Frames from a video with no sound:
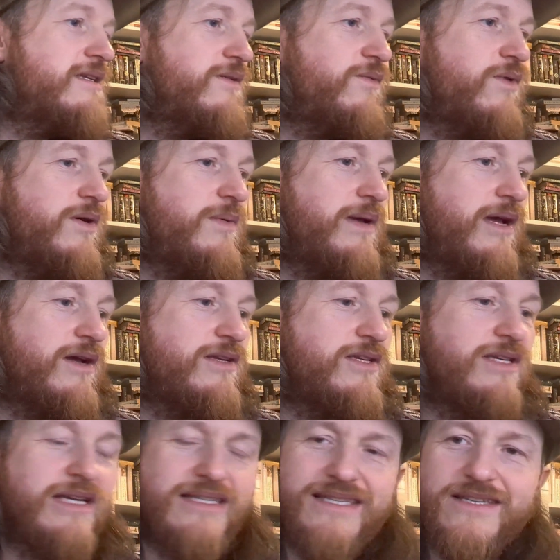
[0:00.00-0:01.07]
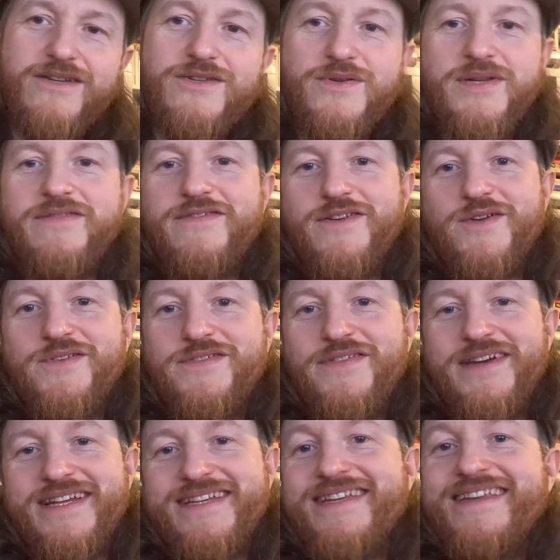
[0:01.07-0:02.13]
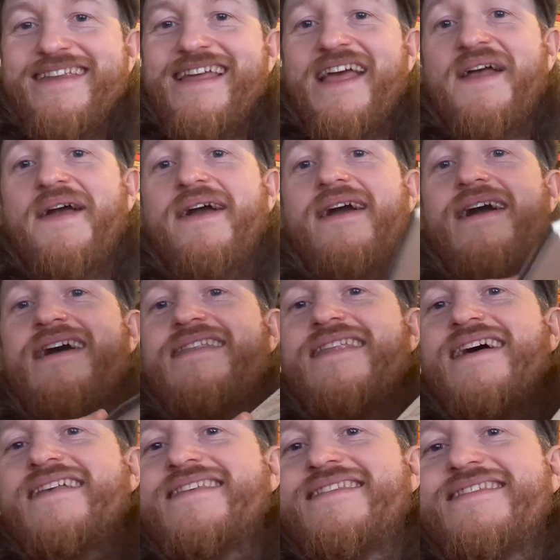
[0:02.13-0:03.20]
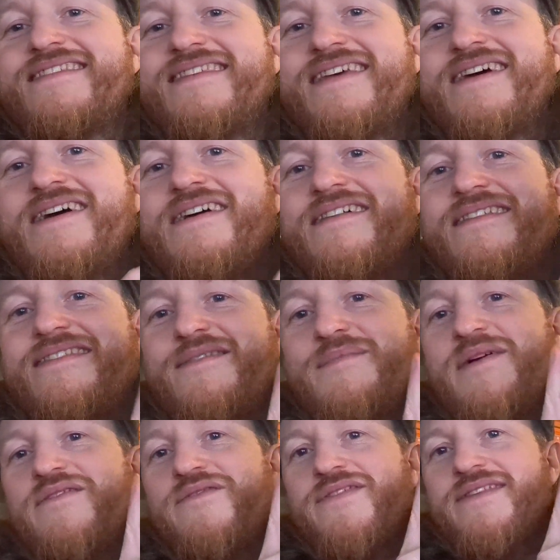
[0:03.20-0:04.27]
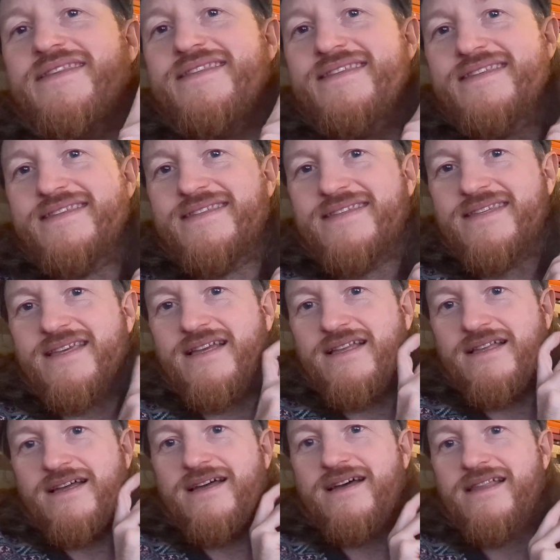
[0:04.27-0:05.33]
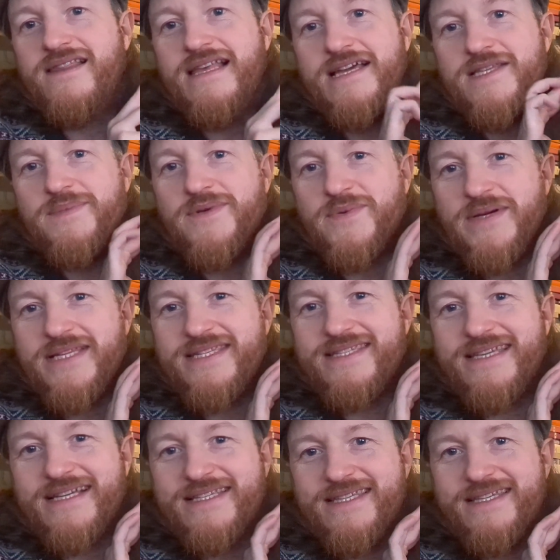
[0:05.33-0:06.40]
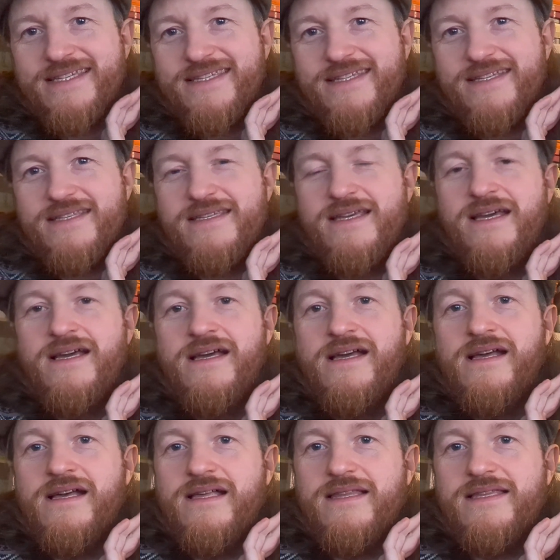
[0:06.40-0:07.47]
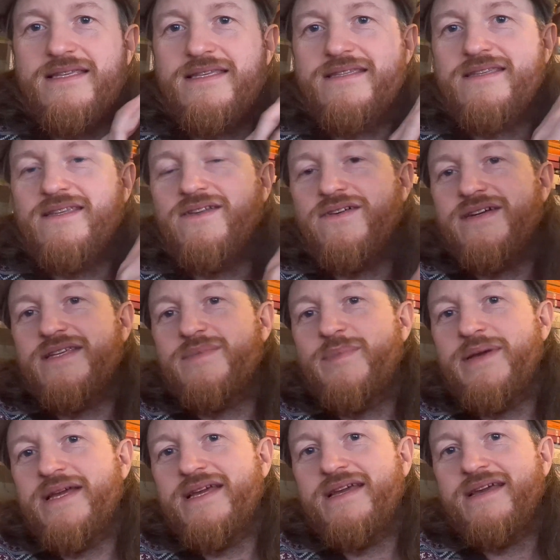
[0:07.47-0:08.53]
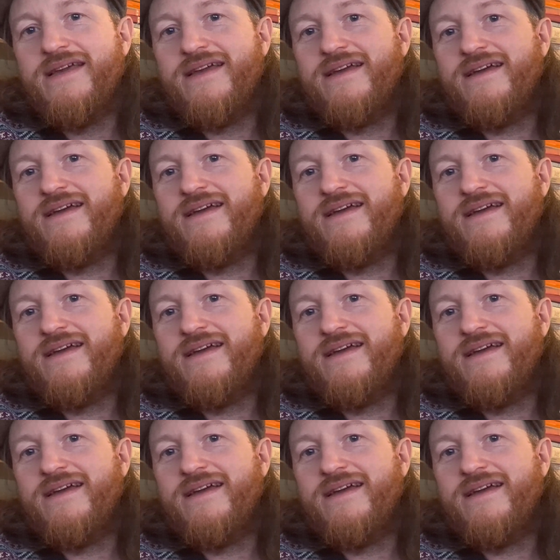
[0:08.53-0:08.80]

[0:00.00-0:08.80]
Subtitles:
what are we going to next? Let's go to another non-fiction, and that's the Mitfords' Letters Between Six Sisters. This is a nice big